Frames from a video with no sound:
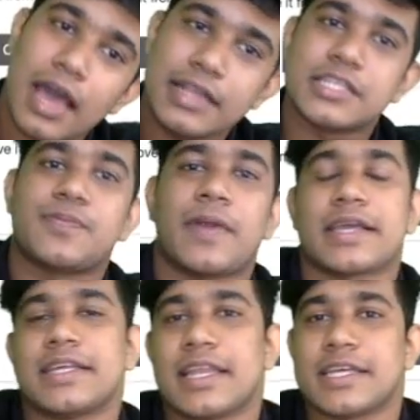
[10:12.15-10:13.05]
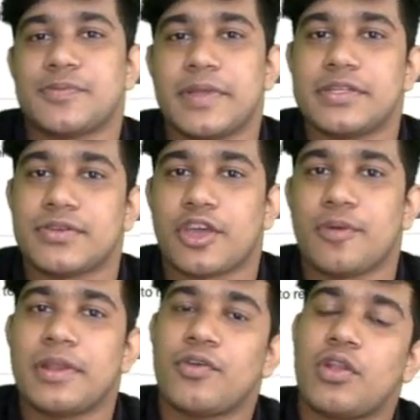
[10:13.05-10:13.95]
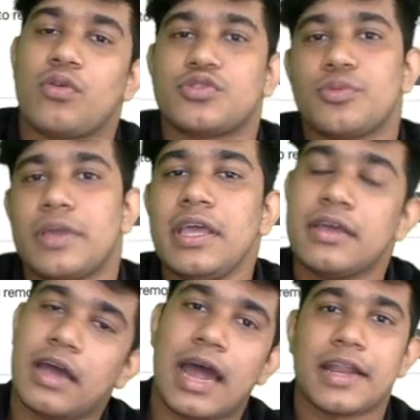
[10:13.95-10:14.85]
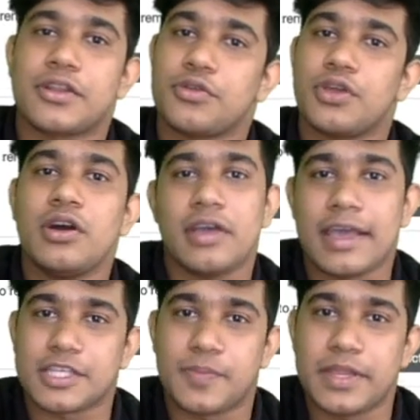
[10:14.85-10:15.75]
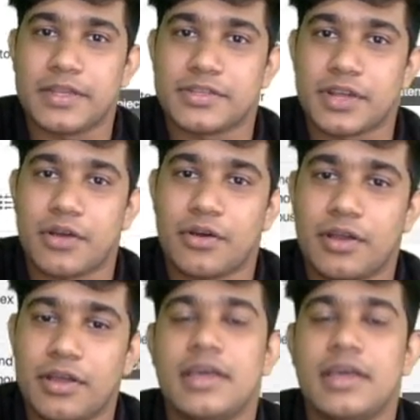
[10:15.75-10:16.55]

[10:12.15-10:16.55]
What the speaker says: And this practical experience requirement will also be added to your experience record.